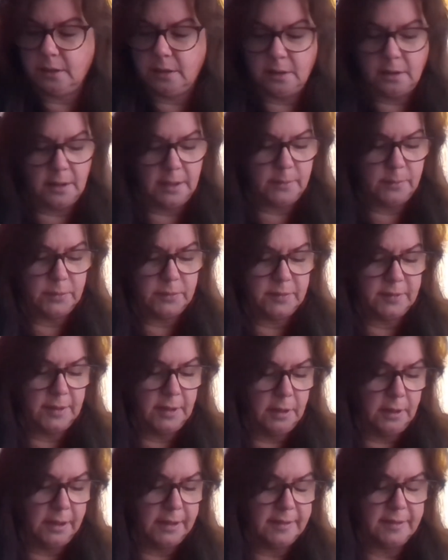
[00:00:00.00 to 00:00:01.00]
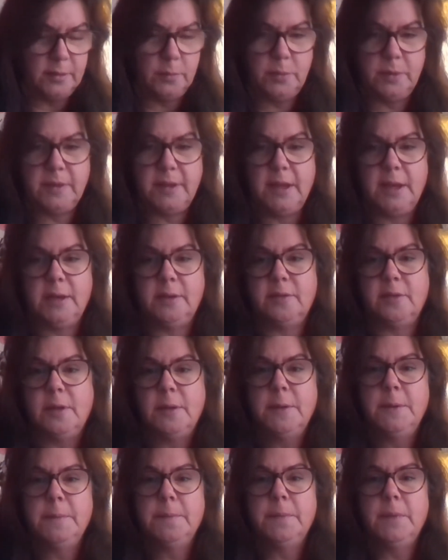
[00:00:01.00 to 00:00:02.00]
I was delighted with it is
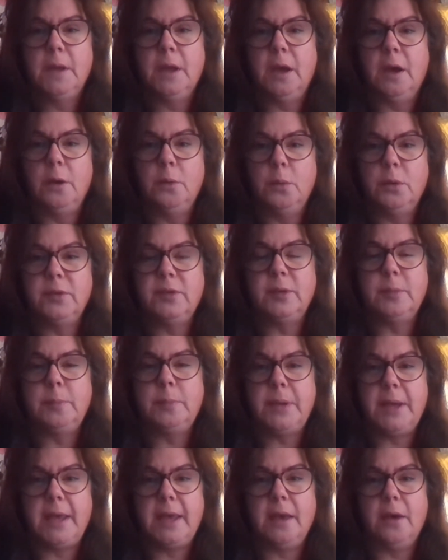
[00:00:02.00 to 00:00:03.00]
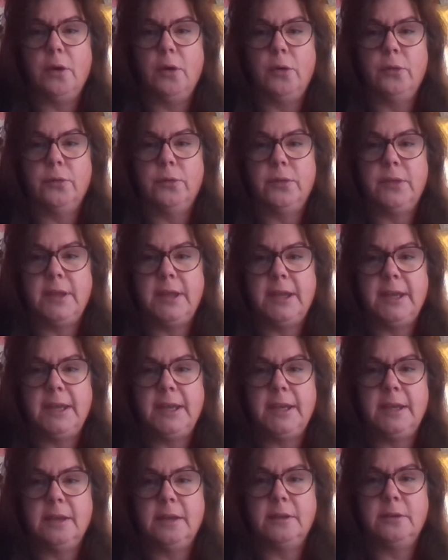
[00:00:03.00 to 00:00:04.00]
I was a bit on
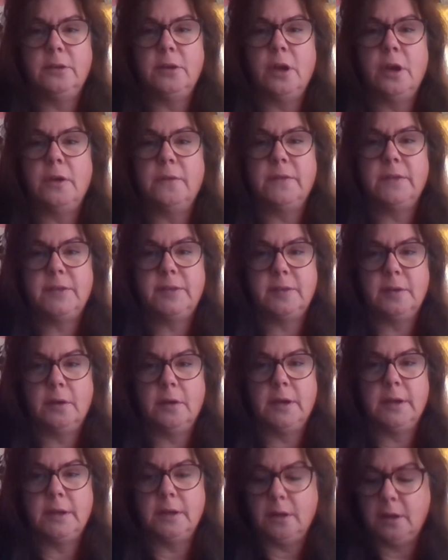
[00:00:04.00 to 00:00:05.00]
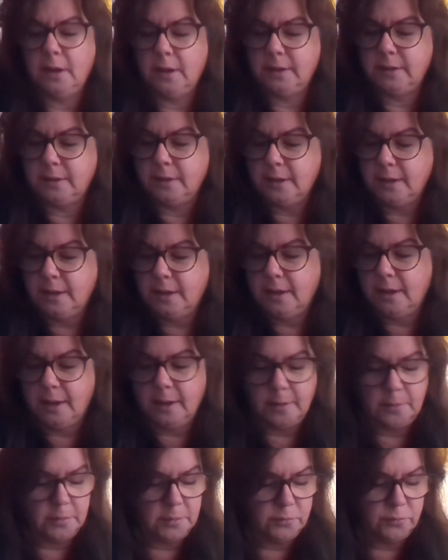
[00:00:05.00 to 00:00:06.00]
the nervous side. I
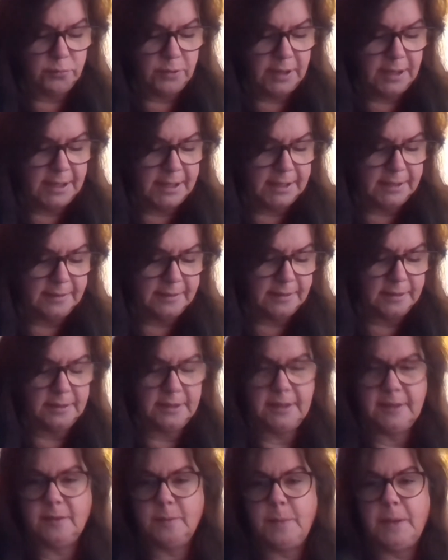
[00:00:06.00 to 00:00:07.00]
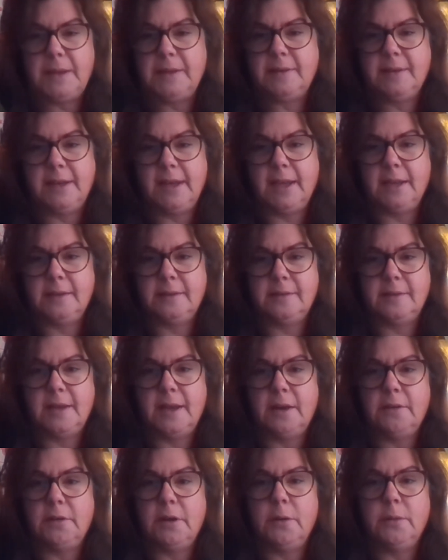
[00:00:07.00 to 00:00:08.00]
really didn't expect to get into
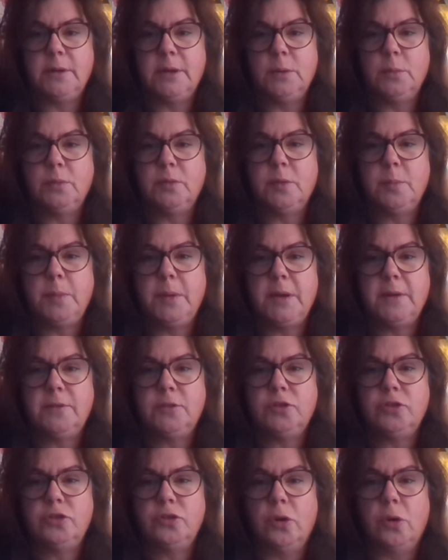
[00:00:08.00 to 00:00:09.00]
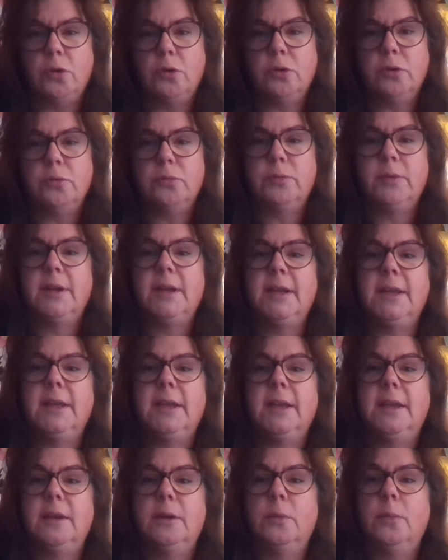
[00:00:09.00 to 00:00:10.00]
tarot, and it was a bit of a shock, really,
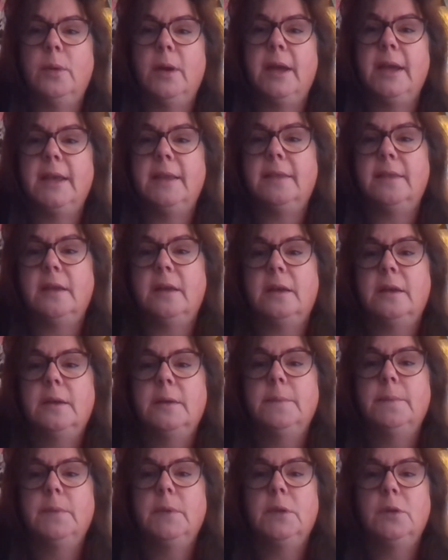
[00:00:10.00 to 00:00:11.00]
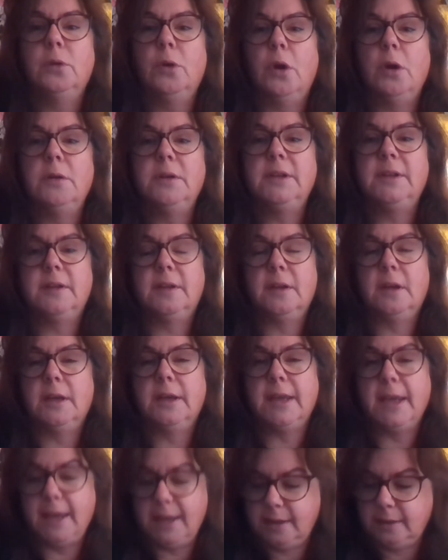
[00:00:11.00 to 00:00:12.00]
in a way, that not only did I
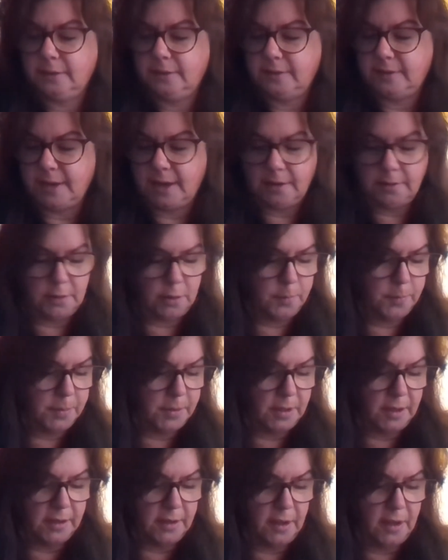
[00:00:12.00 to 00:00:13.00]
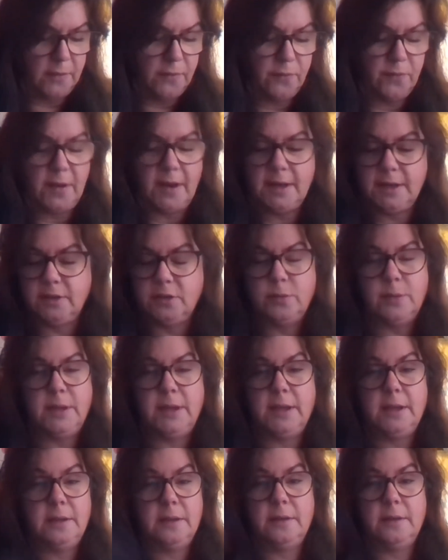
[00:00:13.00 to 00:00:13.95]
get into tarot, but I fell into it